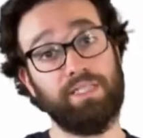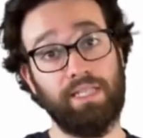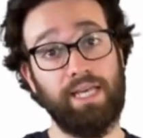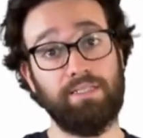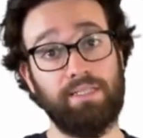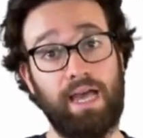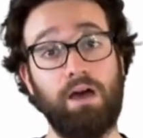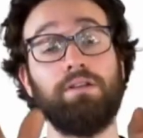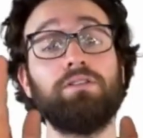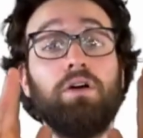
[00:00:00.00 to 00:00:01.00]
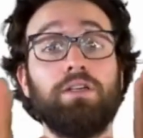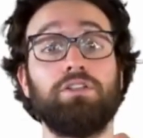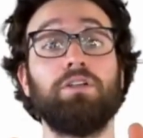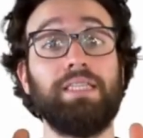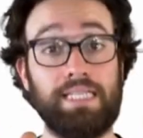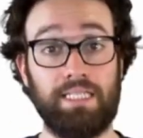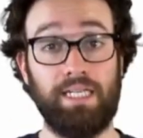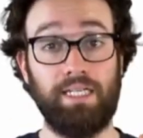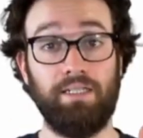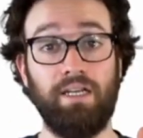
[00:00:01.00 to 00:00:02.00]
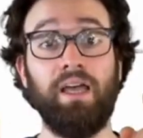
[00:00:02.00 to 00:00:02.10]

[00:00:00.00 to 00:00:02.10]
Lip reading: a lazy down, as long as they're listening